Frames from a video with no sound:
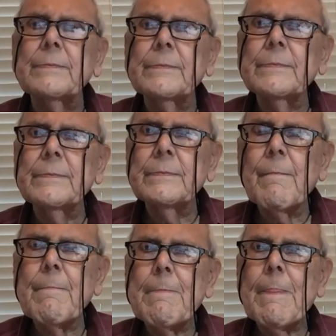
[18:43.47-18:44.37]

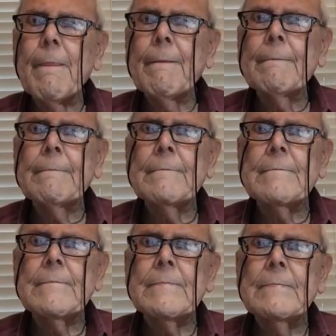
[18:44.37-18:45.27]

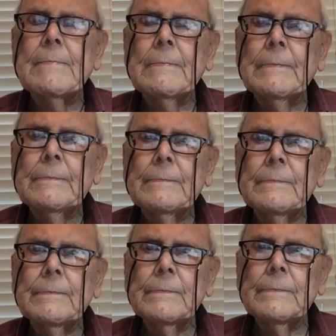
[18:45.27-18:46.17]

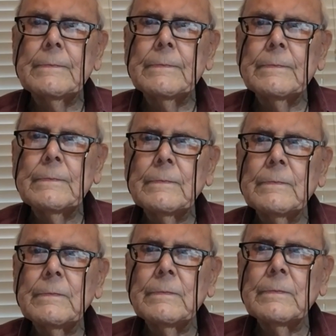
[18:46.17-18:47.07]

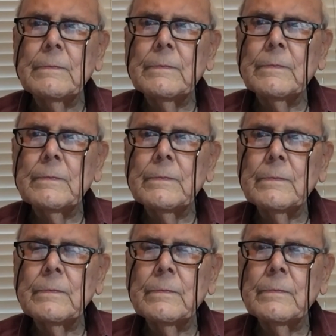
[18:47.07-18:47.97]

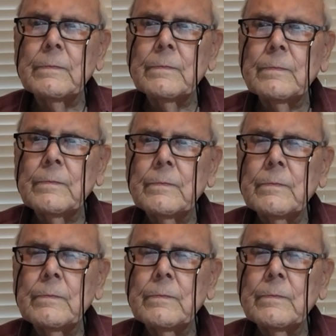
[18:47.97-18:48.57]
[no speech]